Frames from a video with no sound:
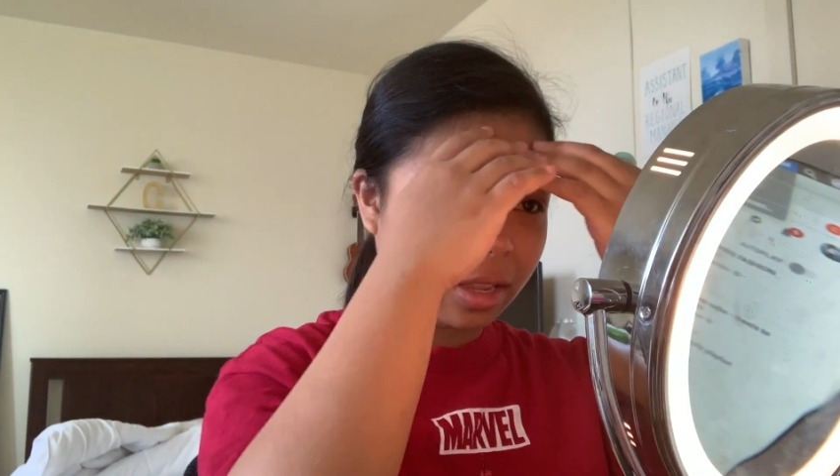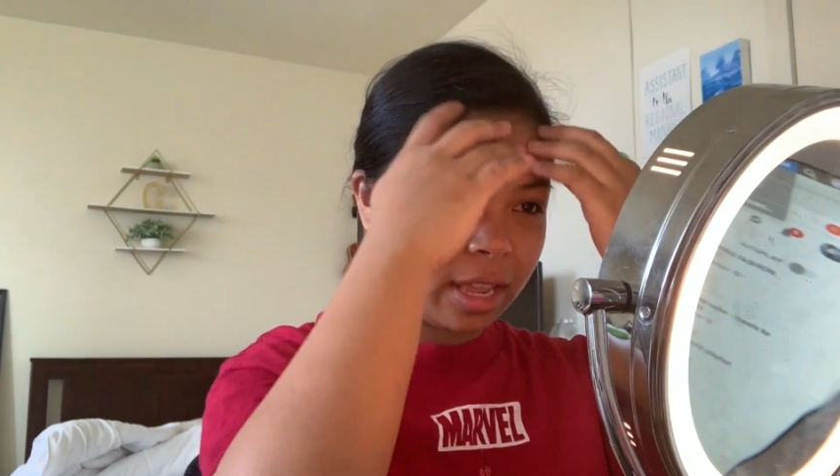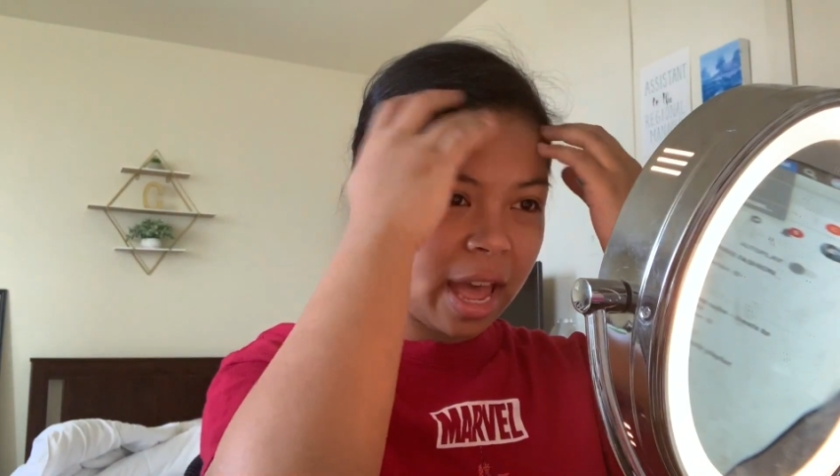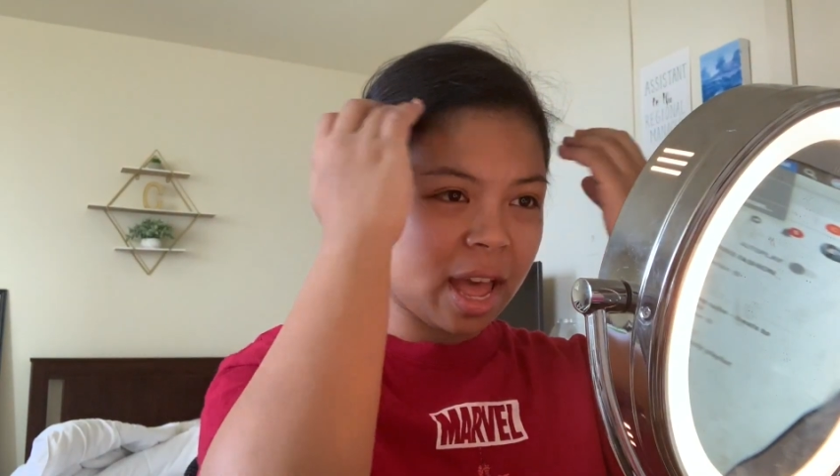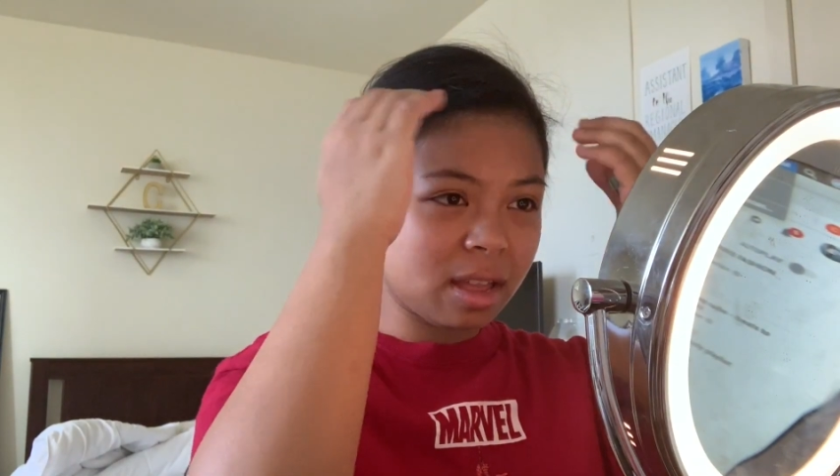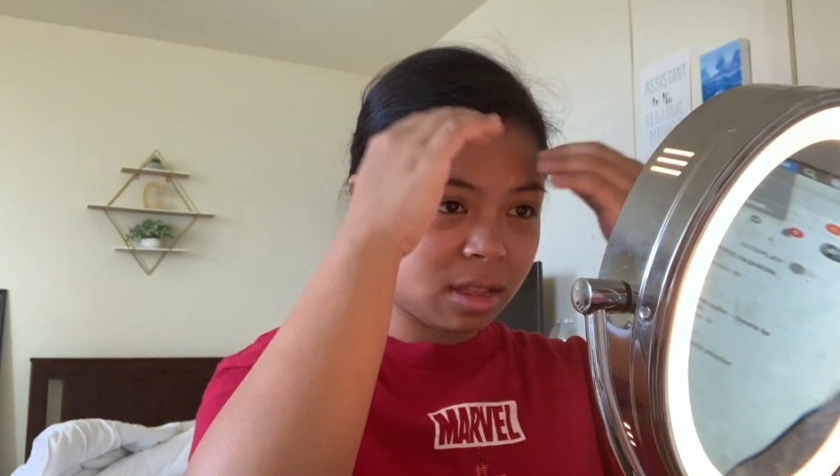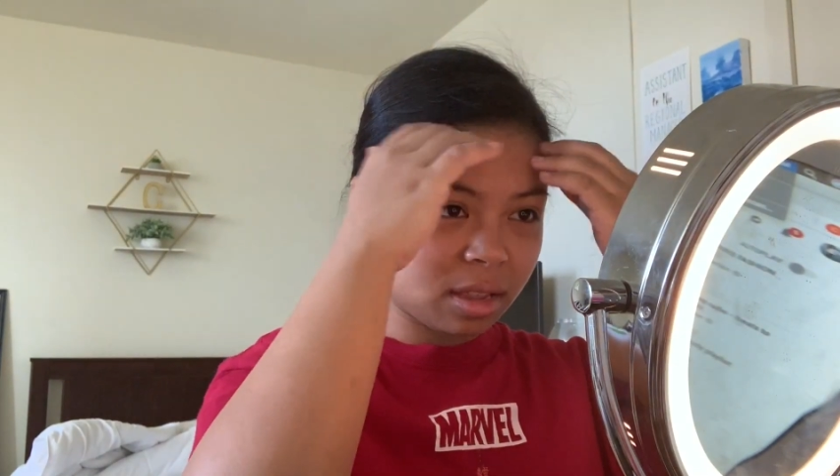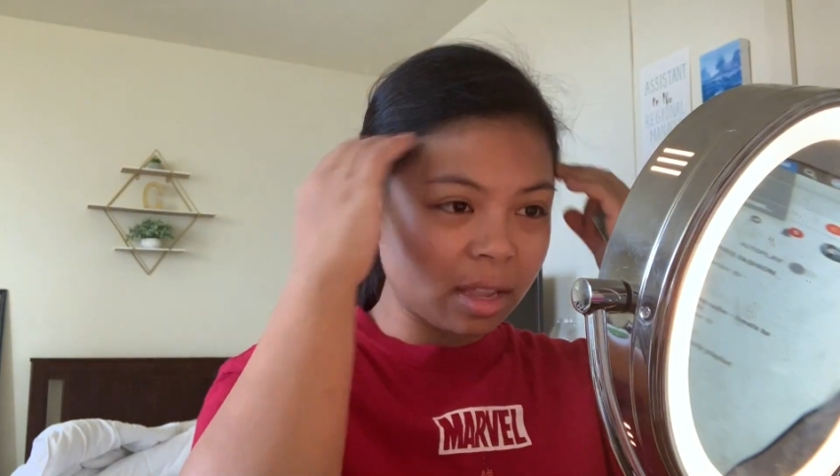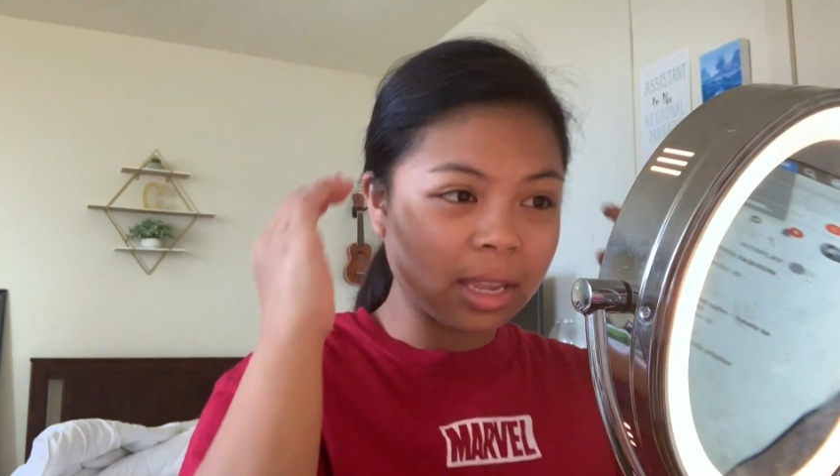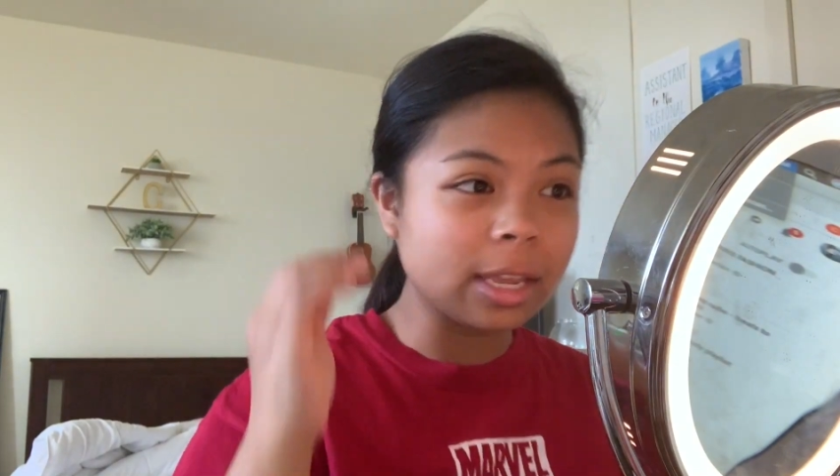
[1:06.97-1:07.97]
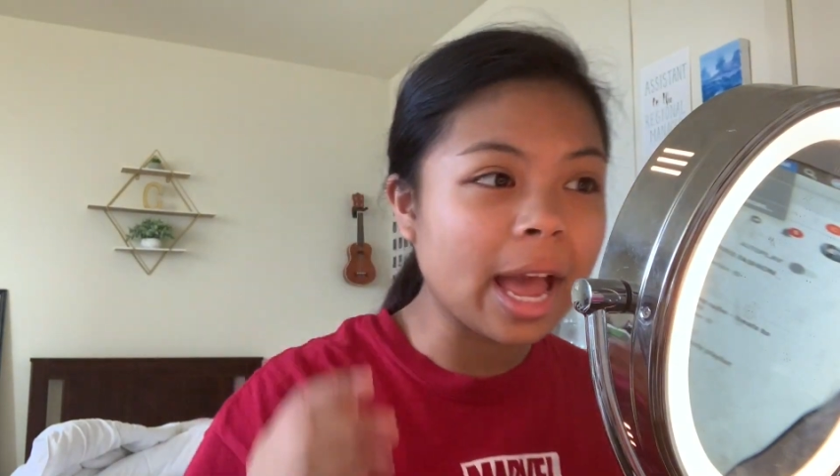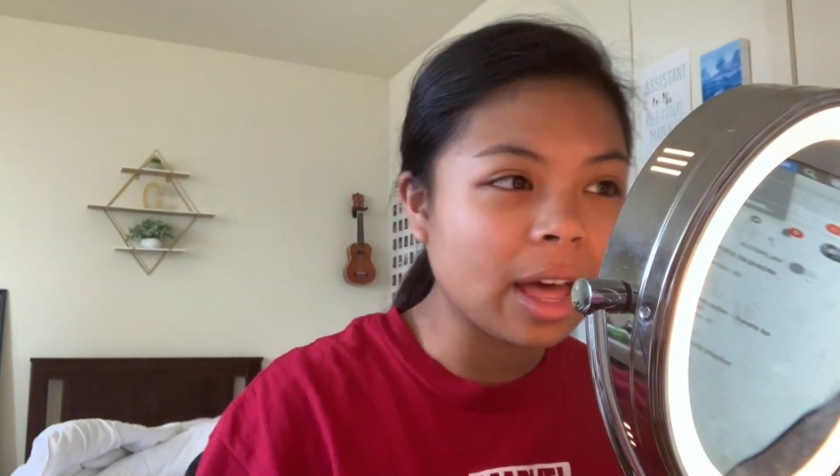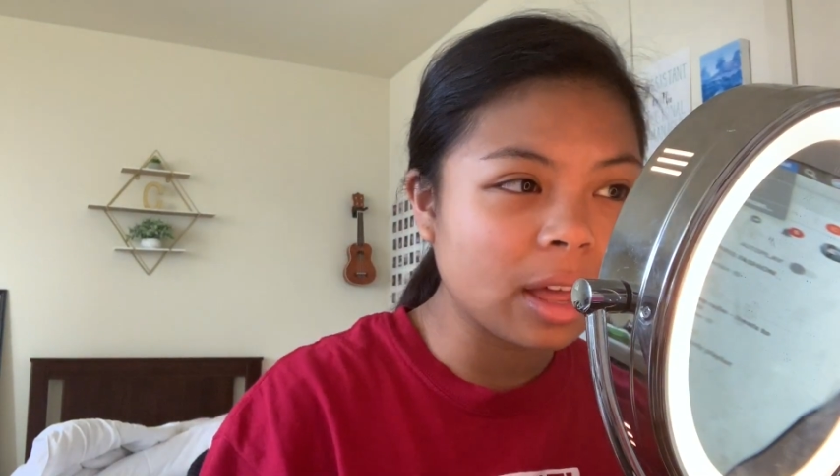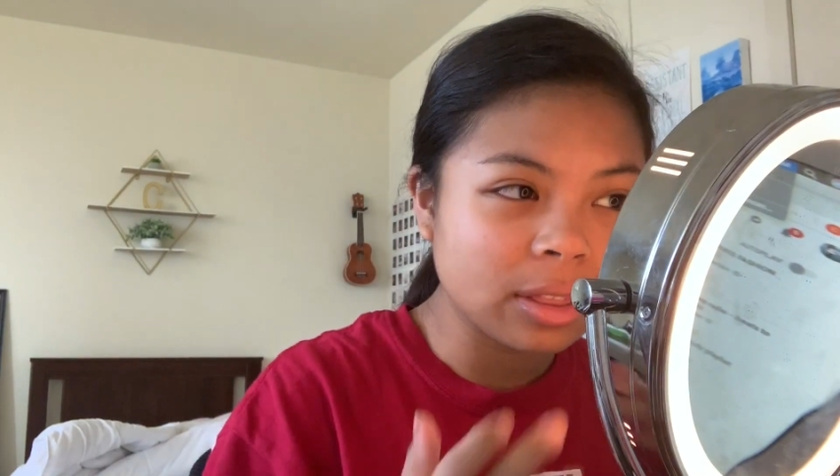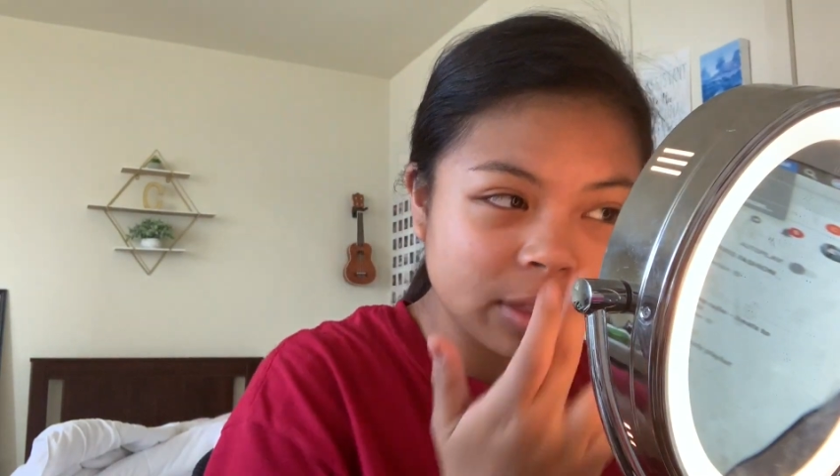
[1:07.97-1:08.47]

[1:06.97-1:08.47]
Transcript: Yeah, yeah,